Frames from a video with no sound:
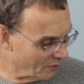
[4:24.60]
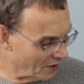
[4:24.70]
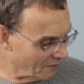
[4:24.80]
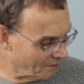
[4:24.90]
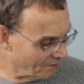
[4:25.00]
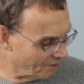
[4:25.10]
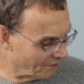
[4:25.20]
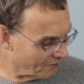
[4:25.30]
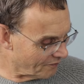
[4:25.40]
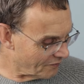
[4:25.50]
But
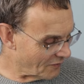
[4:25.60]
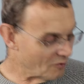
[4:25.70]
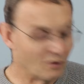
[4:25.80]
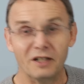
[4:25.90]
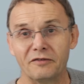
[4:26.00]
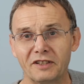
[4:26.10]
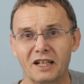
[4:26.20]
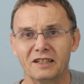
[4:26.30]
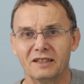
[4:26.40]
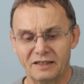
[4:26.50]
what I've
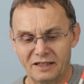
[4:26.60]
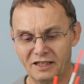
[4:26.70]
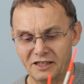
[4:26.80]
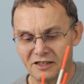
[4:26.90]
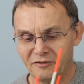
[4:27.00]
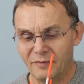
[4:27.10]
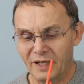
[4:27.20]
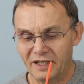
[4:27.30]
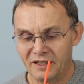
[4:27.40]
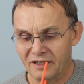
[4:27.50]
done is I've
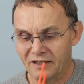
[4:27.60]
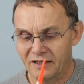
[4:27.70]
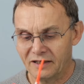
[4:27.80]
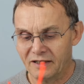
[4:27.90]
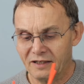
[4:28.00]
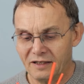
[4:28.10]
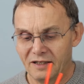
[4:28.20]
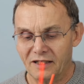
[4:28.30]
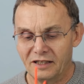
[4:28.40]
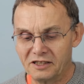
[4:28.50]
made
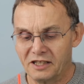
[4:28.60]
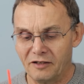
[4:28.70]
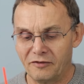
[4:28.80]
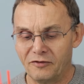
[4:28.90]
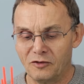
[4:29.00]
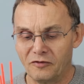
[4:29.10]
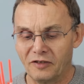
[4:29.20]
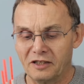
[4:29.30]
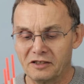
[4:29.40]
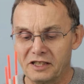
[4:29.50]
a set of four
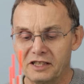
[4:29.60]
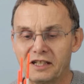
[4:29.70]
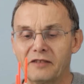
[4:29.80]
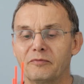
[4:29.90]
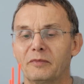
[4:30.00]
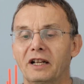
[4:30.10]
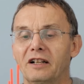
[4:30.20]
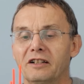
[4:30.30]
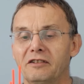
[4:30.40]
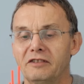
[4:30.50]
floats. These haven't been
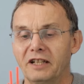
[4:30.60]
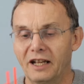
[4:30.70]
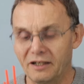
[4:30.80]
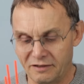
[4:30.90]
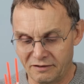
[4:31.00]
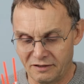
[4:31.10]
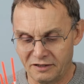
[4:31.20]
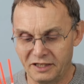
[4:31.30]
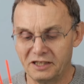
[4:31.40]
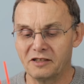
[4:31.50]
glued yet. I
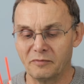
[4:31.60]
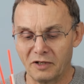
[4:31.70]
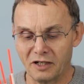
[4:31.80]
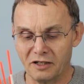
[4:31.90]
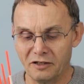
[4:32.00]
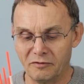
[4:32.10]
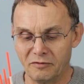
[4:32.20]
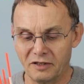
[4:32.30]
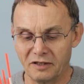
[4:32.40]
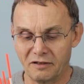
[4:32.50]
need some glue.
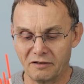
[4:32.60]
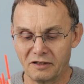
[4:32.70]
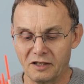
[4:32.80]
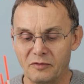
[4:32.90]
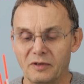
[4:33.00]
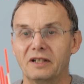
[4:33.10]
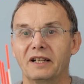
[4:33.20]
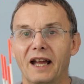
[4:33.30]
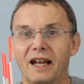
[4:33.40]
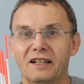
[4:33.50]
The glue I
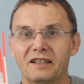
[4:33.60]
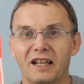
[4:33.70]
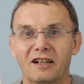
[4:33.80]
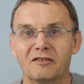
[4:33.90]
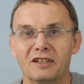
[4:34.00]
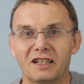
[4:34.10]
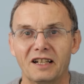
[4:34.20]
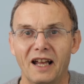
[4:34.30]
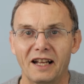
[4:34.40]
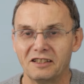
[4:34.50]
had, the aerodite I
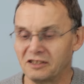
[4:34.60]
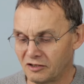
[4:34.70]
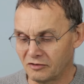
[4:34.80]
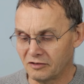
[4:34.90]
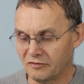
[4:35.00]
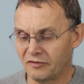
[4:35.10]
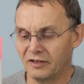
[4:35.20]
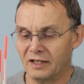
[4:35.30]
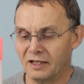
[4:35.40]
had, has gone off.